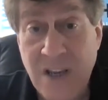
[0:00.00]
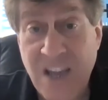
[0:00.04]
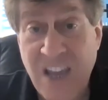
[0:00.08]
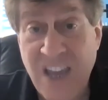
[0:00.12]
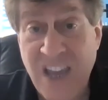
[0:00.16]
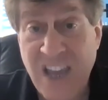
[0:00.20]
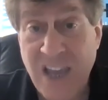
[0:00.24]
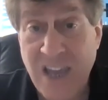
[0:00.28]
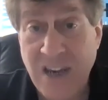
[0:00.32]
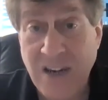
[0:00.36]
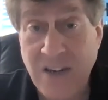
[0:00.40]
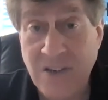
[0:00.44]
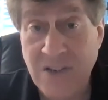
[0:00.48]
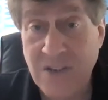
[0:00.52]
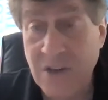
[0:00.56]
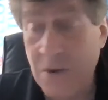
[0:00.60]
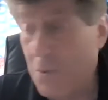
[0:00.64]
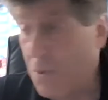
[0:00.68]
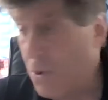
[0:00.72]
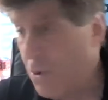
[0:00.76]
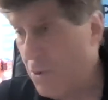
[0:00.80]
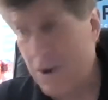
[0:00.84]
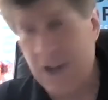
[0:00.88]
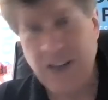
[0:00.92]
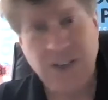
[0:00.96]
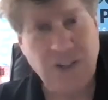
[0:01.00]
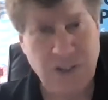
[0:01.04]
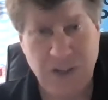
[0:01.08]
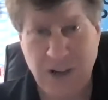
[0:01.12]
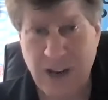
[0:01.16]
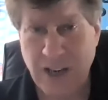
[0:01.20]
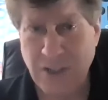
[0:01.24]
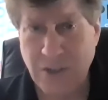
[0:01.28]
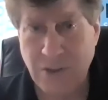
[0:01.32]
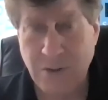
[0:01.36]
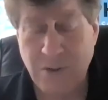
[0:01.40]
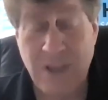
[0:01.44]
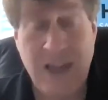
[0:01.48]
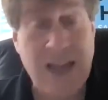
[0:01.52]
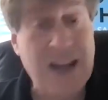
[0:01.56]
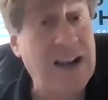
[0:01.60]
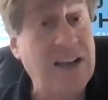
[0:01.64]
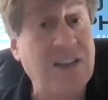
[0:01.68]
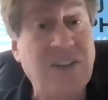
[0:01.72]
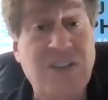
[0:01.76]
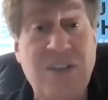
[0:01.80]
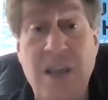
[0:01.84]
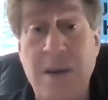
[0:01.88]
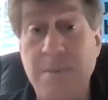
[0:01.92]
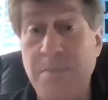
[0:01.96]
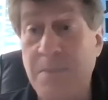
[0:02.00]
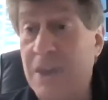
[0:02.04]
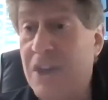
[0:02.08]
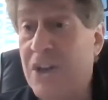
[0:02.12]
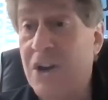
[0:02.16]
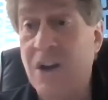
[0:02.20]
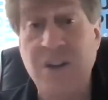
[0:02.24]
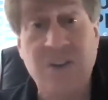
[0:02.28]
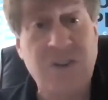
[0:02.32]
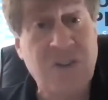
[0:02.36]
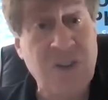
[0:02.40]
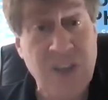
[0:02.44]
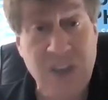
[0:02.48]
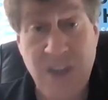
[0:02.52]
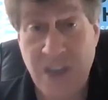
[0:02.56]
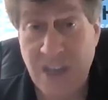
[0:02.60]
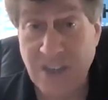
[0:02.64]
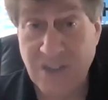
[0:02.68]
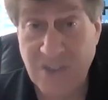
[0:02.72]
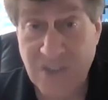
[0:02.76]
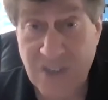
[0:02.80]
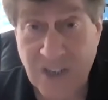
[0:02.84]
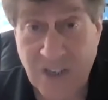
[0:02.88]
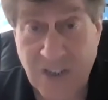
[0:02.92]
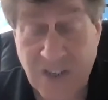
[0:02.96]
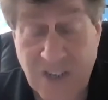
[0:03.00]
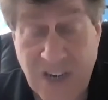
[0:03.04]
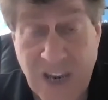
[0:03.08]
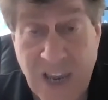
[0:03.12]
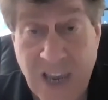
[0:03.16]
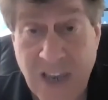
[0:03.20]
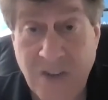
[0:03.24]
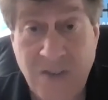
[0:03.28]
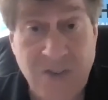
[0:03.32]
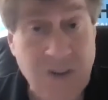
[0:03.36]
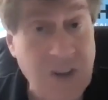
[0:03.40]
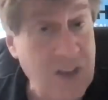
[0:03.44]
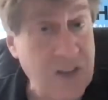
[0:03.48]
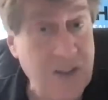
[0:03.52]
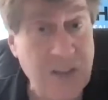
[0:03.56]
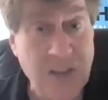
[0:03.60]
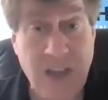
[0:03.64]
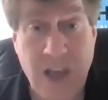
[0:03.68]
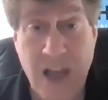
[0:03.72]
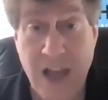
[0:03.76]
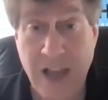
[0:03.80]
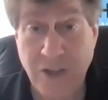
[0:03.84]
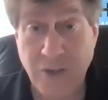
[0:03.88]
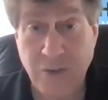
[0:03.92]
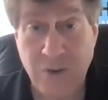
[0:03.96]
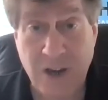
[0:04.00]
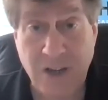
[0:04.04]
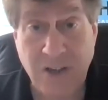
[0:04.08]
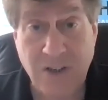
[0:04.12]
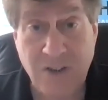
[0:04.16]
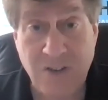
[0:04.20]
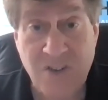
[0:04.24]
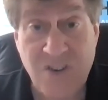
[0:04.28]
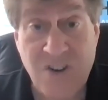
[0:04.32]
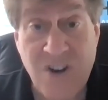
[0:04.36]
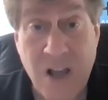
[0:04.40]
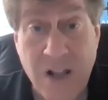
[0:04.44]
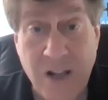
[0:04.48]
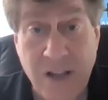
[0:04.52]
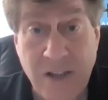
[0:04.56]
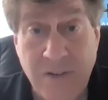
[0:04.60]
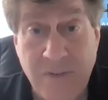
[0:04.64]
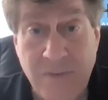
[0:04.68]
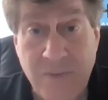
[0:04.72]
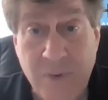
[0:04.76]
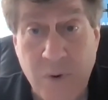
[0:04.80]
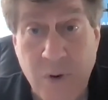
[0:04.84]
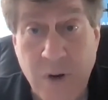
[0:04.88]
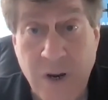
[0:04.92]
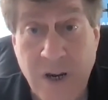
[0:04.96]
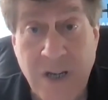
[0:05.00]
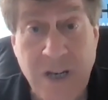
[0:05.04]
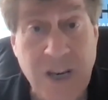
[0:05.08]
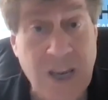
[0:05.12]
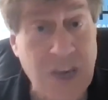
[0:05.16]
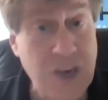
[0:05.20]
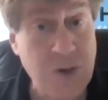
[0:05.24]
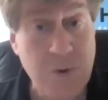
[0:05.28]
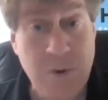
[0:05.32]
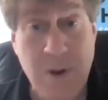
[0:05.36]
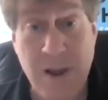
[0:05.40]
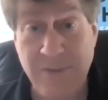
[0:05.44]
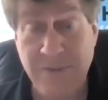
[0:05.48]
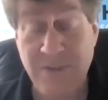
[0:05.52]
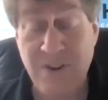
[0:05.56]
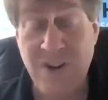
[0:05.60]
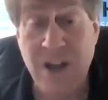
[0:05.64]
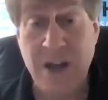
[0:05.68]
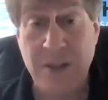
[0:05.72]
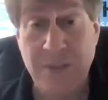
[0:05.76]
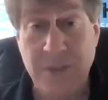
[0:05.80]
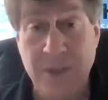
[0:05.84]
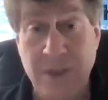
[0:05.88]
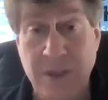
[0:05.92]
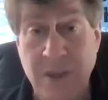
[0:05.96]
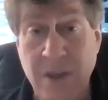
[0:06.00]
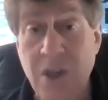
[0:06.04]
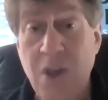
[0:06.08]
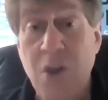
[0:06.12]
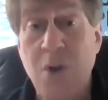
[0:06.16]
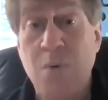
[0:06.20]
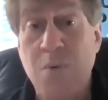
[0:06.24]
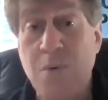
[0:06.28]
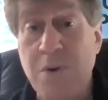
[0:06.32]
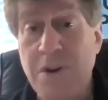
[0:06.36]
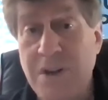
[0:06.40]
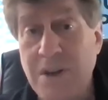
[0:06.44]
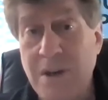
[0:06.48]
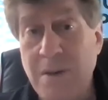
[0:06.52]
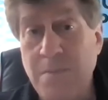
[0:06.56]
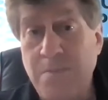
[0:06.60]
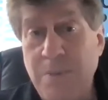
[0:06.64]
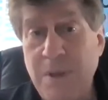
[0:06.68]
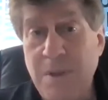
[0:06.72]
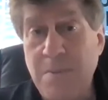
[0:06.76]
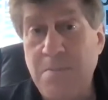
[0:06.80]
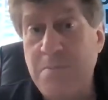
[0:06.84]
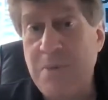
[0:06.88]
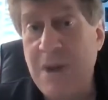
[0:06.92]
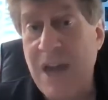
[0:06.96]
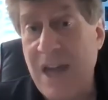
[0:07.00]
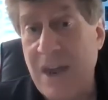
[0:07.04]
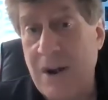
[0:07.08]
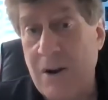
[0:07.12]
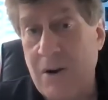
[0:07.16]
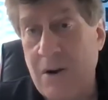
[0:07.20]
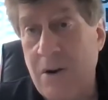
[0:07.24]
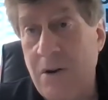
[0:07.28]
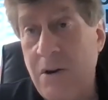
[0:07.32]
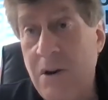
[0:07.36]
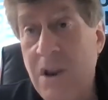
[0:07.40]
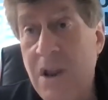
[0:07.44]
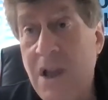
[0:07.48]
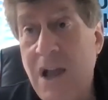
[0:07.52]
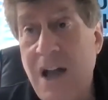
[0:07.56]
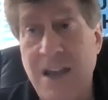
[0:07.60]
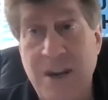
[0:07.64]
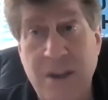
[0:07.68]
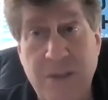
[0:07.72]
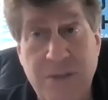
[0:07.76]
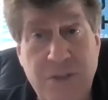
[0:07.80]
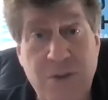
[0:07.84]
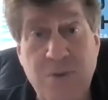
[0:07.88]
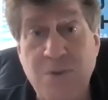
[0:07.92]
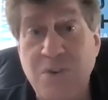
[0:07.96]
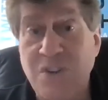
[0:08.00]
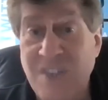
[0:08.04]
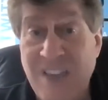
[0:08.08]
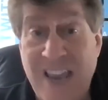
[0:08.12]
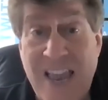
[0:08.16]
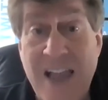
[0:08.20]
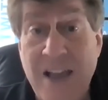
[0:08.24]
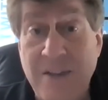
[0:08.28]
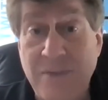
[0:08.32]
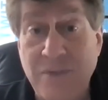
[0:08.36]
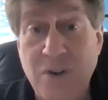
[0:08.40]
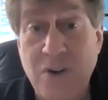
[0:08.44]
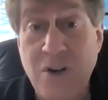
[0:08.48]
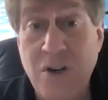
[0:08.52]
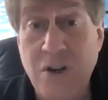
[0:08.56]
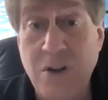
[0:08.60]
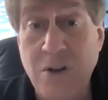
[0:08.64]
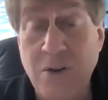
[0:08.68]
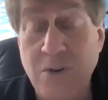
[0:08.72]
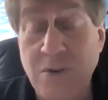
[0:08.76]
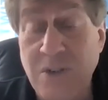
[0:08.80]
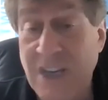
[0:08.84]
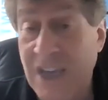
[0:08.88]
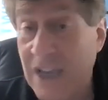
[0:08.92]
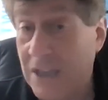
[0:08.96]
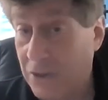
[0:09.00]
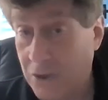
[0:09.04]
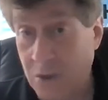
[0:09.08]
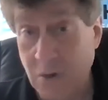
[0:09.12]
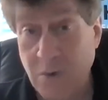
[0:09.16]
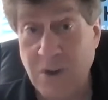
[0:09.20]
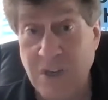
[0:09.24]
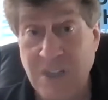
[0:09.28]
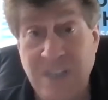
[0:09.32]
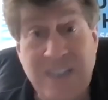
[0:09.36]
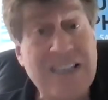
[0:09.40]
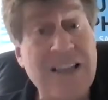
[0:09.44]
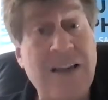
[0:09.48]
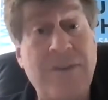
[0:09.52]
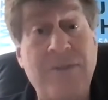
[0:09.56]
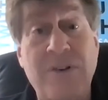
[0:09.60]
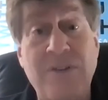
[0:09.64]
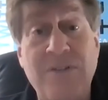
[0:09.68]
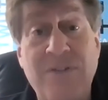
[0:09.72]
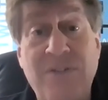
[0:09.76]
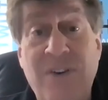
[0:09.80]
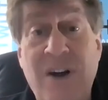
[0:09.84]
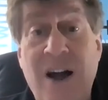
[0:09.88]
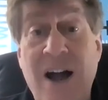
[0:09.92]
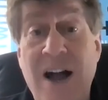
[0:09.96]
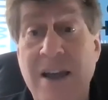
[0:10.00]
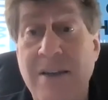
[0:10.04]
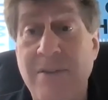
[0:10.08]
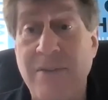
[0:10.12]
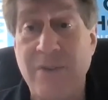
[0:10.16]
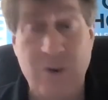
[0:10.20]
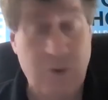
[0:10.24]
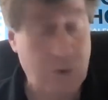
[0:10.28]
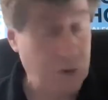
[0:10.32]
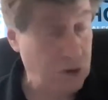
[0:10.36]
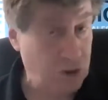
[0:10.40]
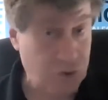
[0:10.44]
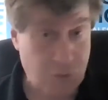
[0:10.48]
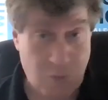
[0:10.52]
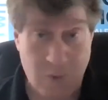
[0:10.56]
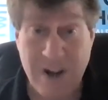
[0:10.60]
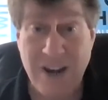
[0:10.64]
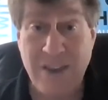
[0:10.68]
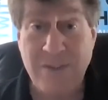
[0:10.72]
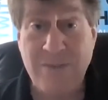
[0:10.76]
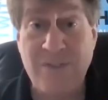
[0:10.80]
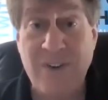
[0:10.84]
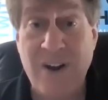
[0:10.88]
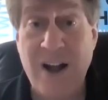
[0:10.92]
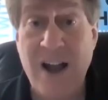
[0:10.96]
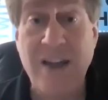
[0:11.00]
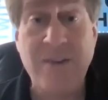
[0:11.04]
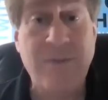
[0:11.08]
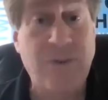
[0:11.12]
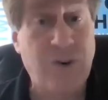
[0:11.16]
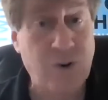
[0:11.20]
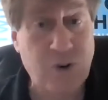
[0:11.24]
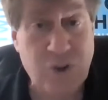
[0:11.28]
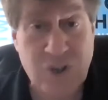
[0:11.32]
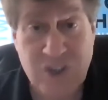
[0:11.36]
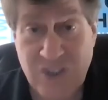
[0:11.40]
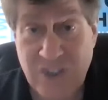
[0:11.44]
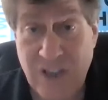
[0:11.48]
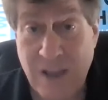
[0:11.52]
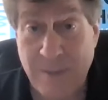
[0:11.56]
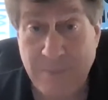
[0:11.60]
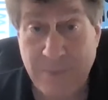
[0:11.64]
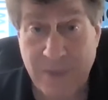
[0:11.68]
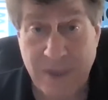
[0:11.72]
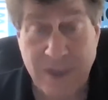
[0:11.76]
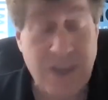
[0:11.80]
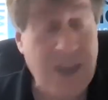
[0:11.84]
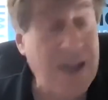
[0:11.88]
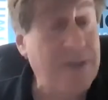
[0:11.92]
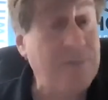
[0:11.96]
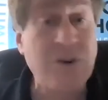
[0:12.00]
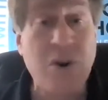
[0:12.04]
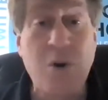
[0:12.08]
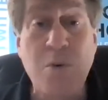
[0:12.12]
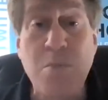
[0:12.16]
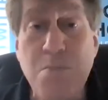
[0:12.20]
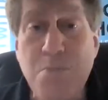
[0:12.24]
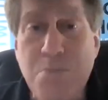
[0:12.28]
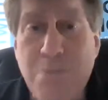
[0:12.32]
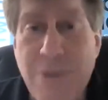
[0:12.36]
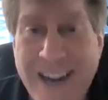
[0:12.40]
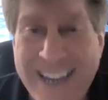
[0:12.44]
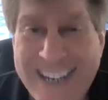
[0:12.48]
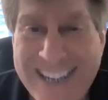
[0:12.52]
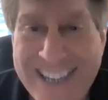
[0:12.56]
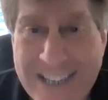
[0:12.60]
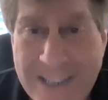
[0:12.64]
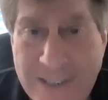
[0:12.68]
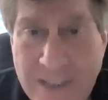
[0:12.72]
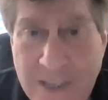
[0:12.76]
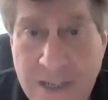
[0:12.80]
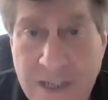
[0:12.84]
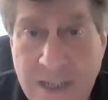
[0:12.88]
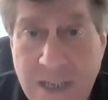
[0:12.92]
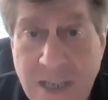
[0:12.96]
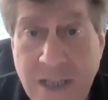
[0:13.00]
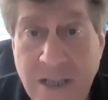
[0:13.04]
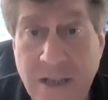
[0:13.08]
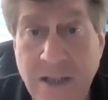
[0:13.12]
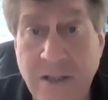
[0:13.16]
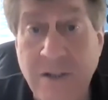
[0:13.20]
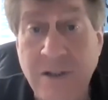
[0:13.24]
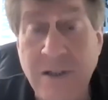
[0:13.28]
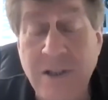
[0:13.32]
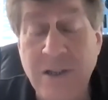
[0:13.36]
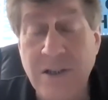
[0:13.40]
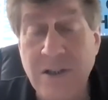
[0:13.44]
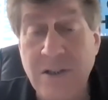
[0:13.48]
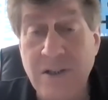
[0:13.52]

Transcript: And he said, Well, why should I do that? I said, Because in six days, the contract is null and void and you have nothing. Wouldn't it be better on a Thursday afternoon to get 37.5 or 25 or something? You have no money in the deal.